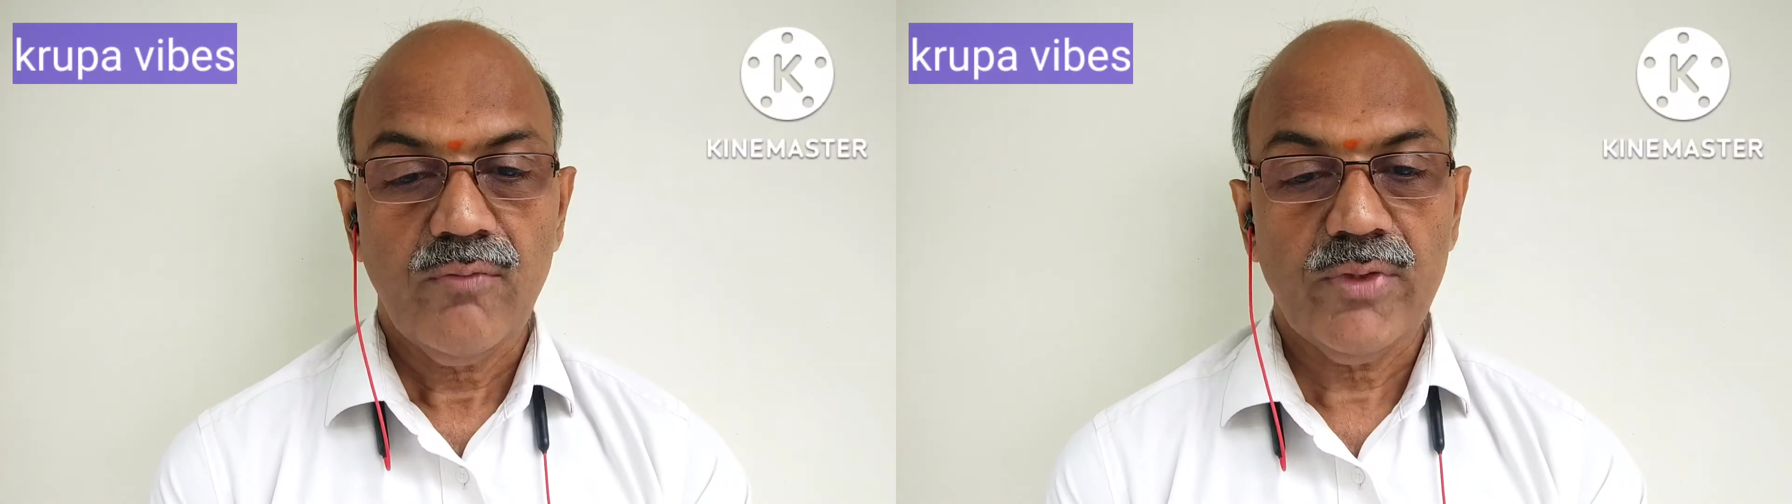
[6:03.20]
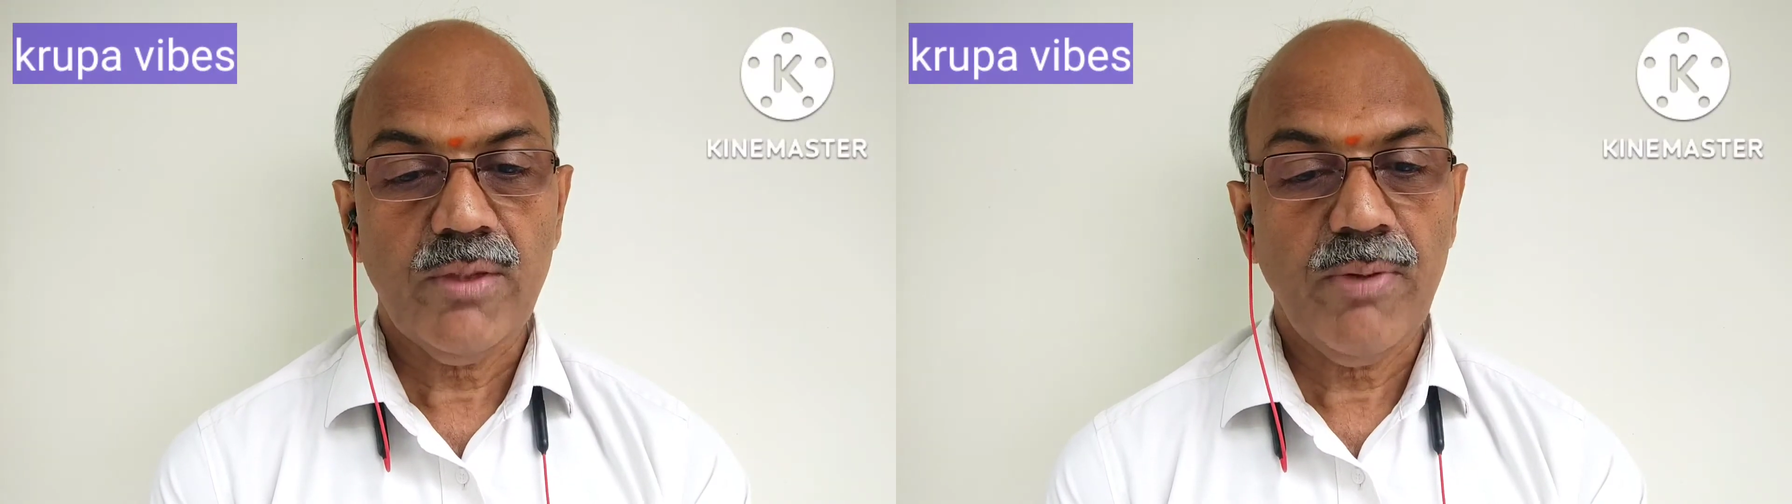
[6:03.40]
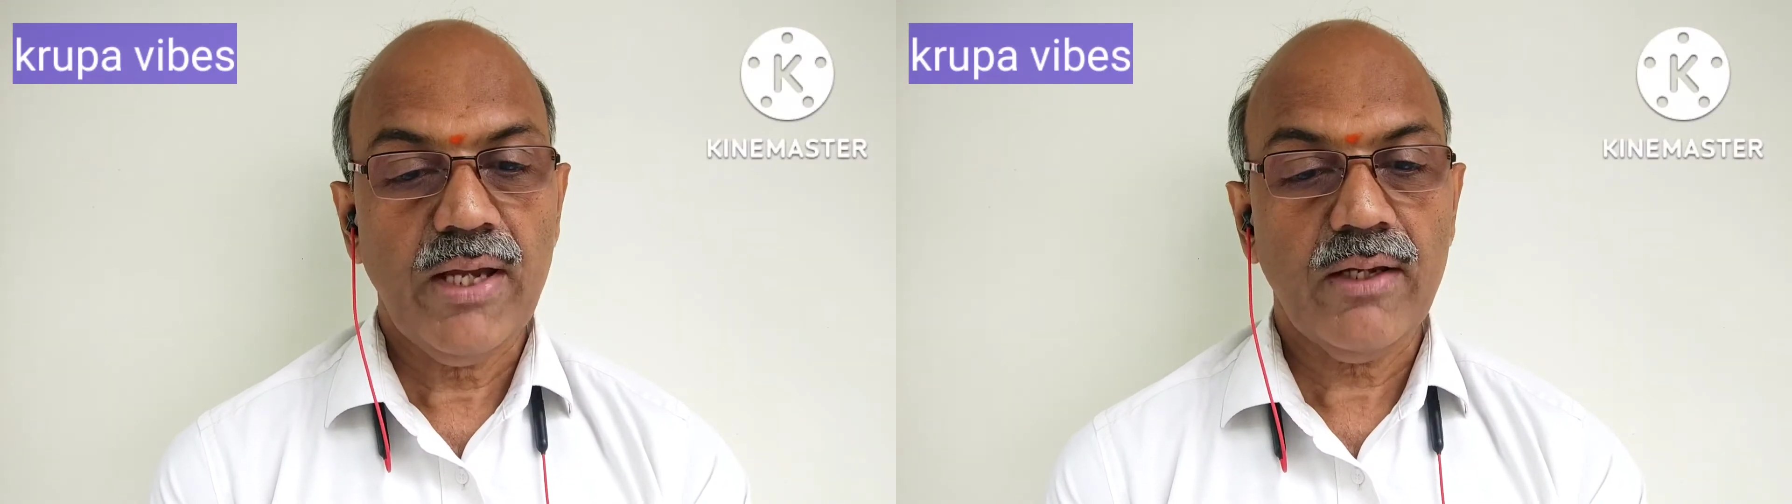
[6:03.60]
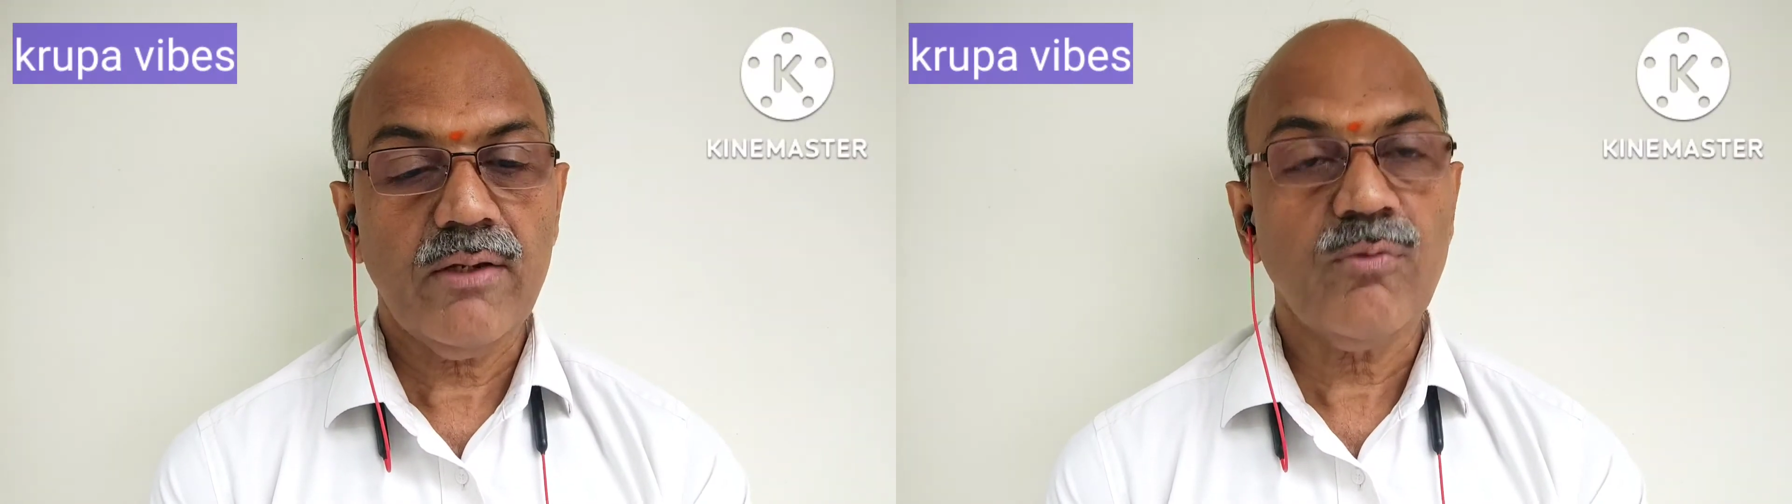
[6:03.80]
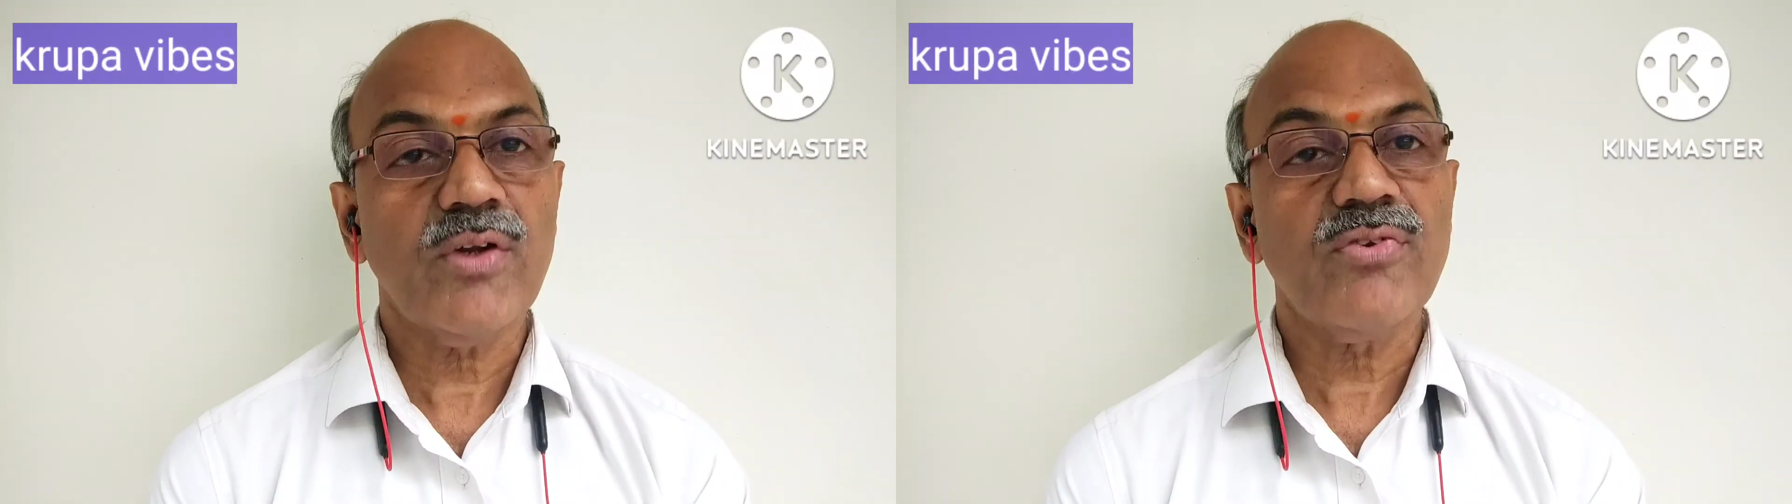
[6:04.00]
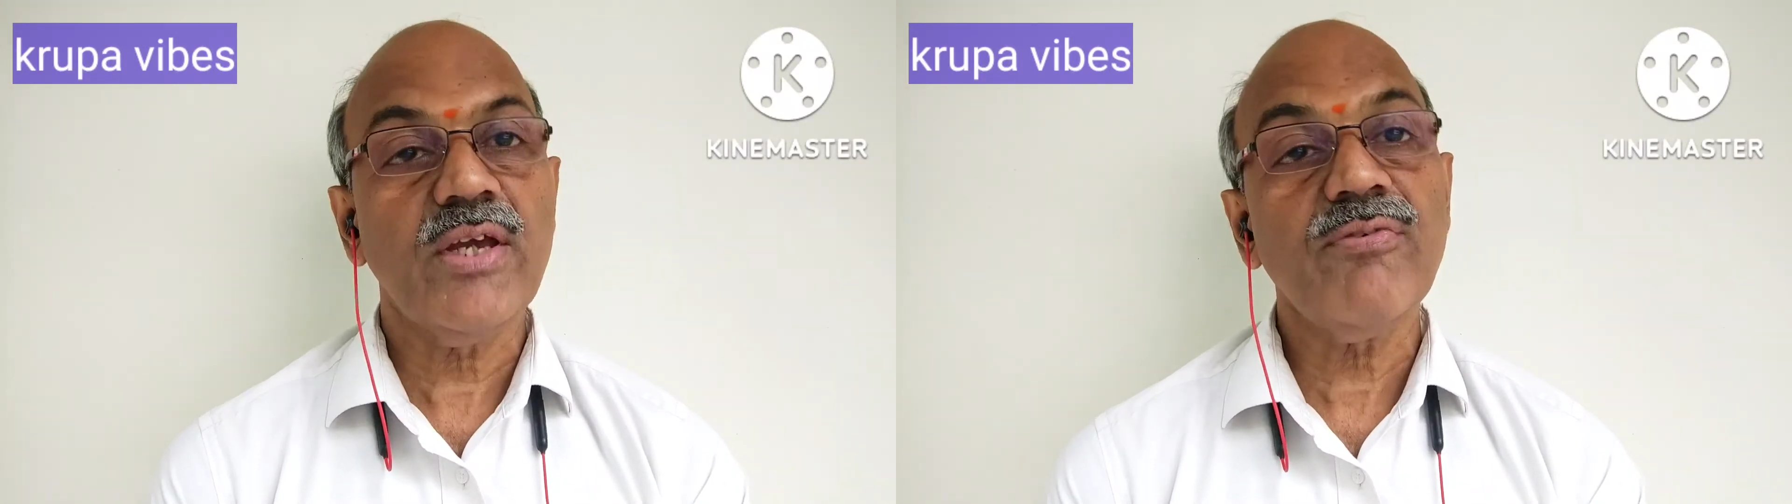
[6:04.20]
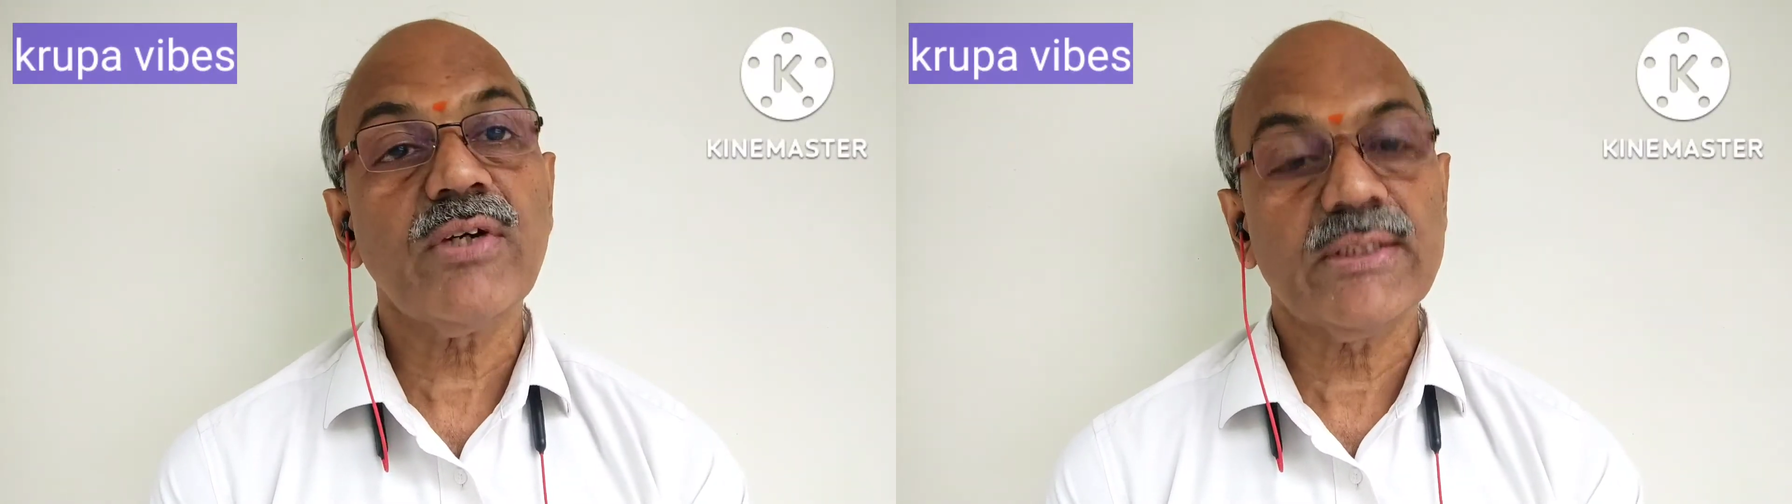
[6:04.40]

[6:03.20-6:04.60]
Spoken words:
with the banker for safe